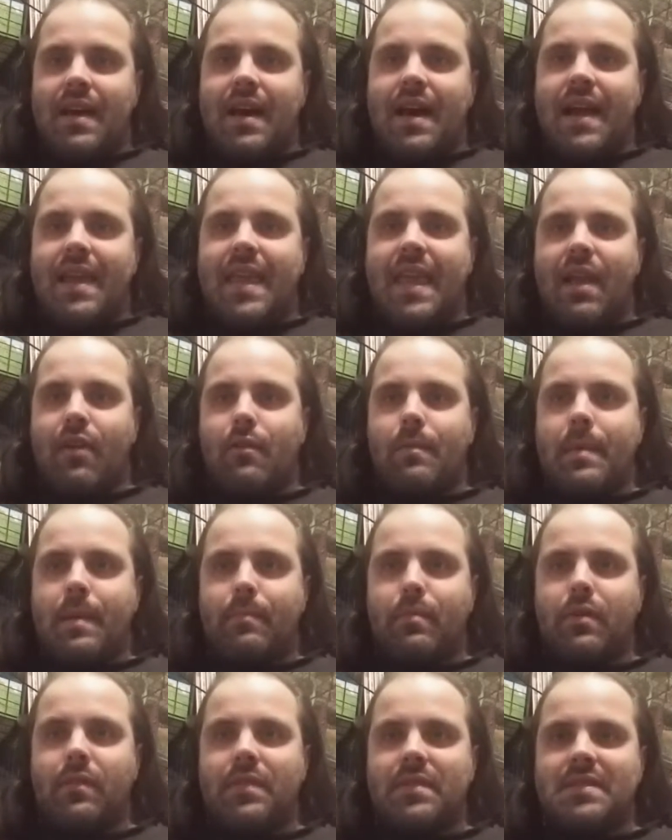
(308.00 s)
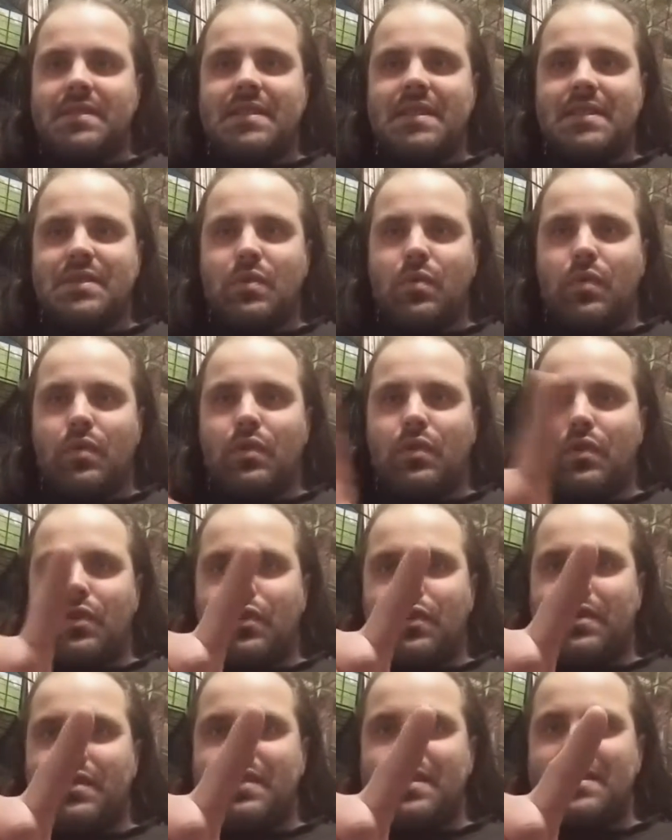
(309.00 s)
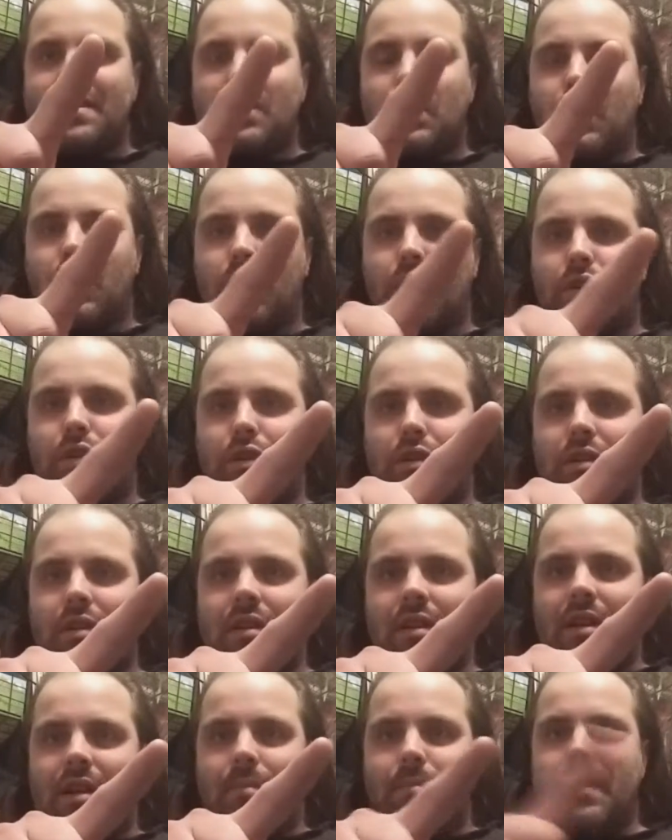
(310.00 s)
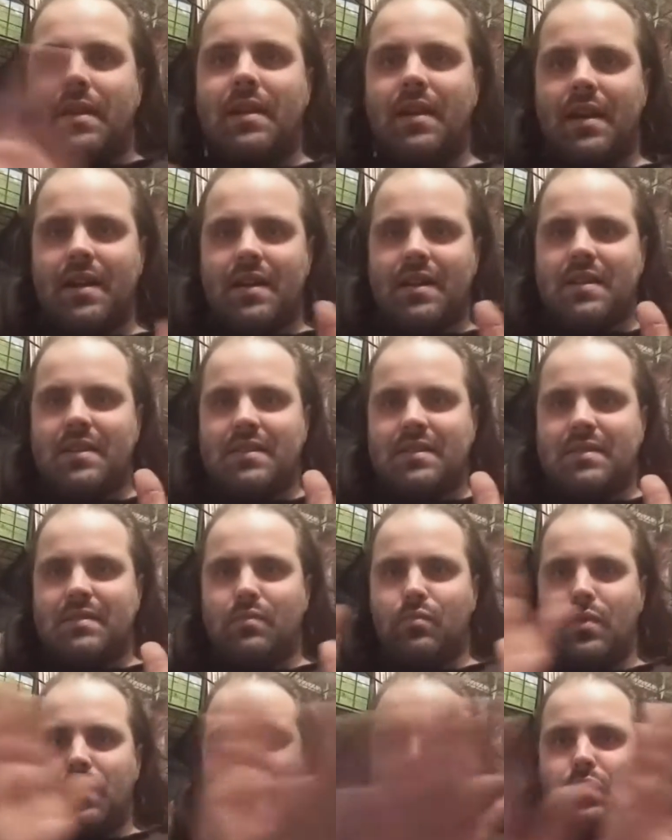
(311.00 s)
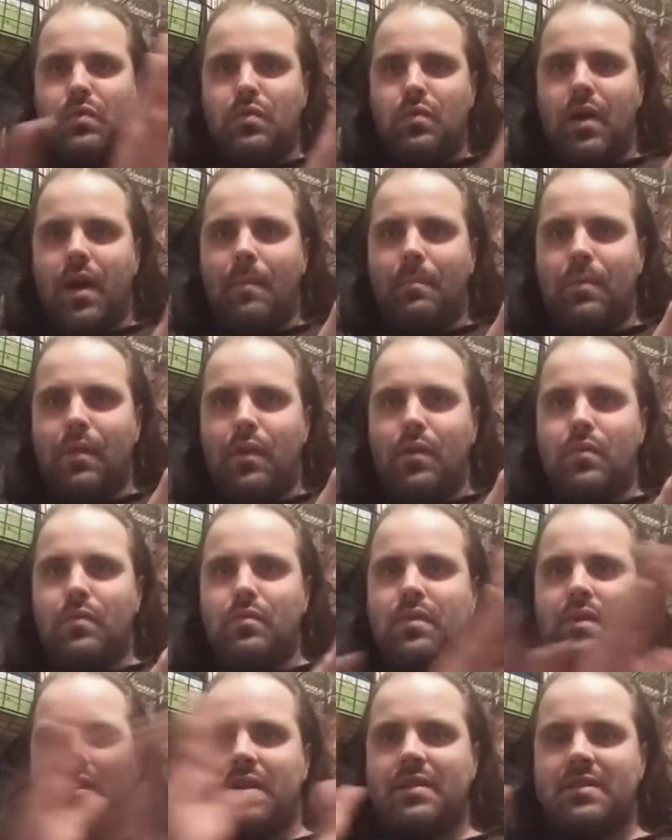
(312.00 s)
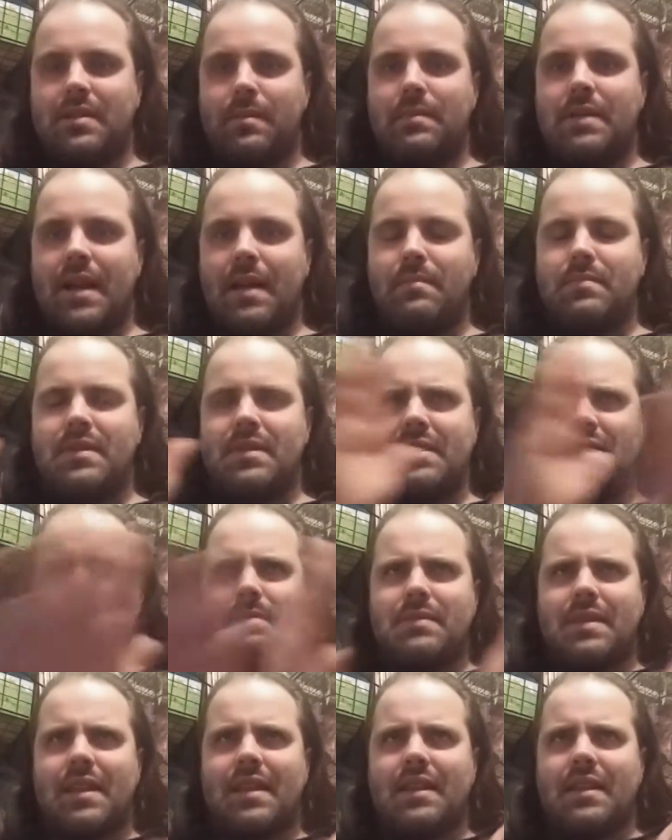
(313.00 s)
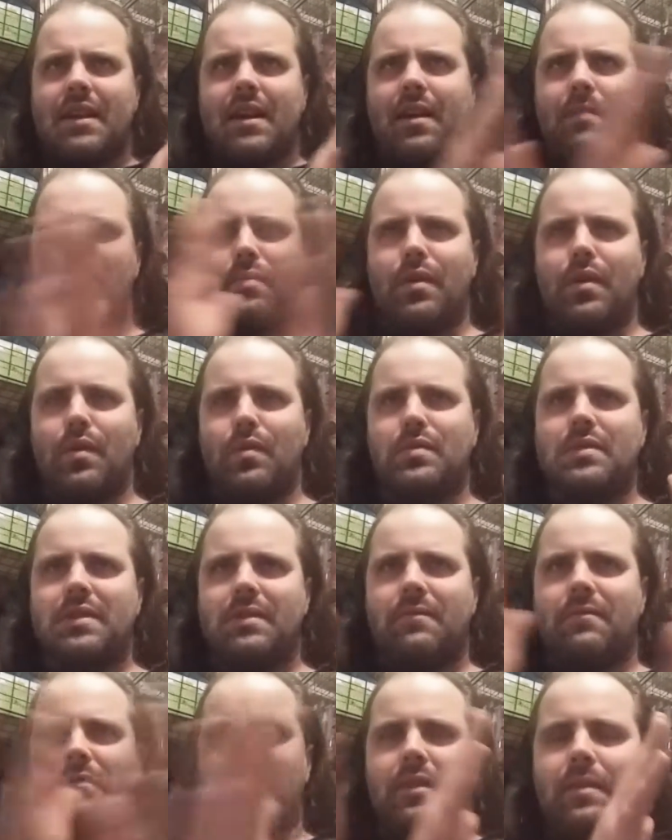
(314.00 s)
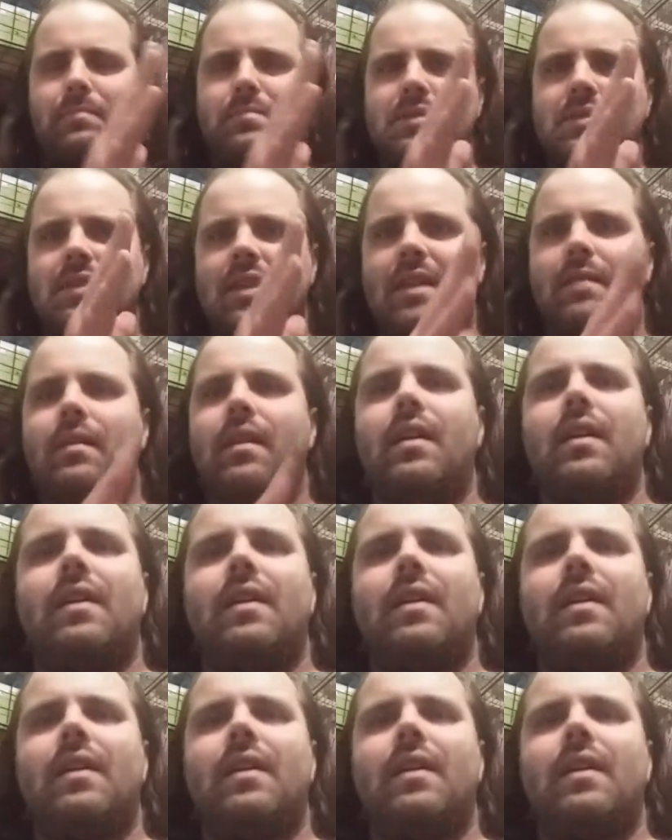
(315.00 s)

I can't remember if it's this corner or this corner, because when you upload, sometimes it seems like it uploads, it flips the.